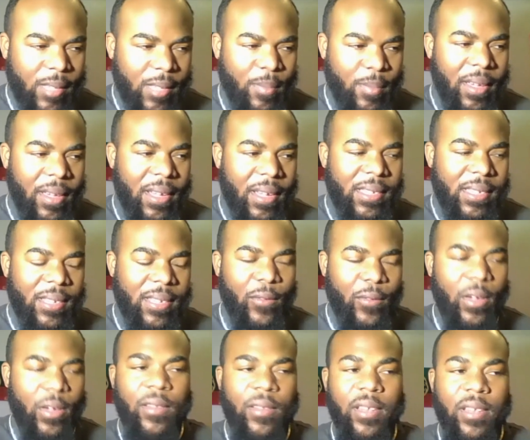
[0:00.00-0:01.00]
because if
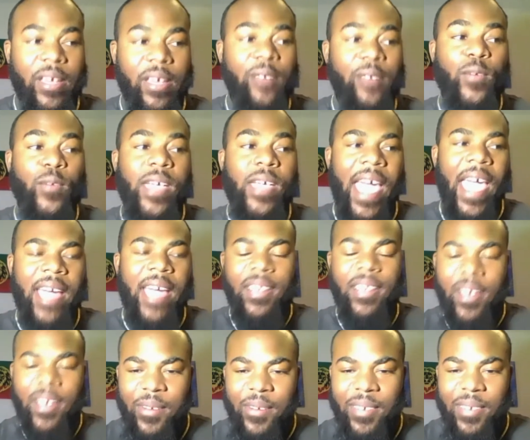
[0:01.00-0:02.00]
we had
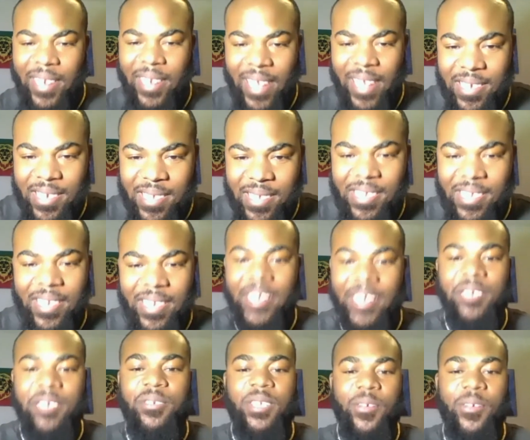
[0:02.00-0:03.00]
learned the lessons, then
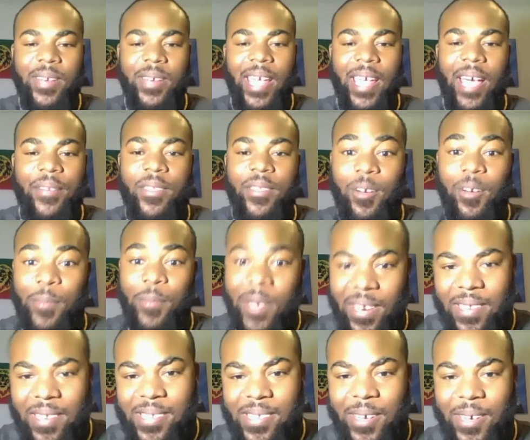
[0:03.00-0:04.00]
history wouldn't have to repeat
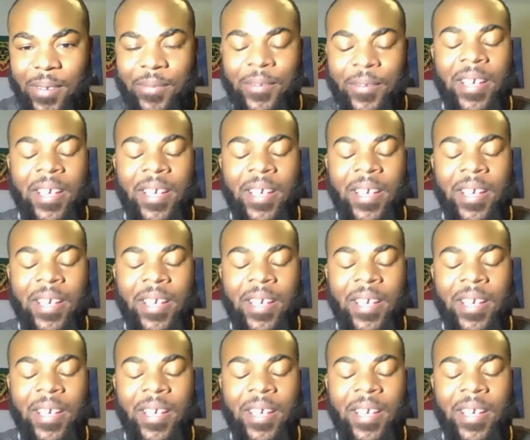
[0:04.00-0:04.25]
itself.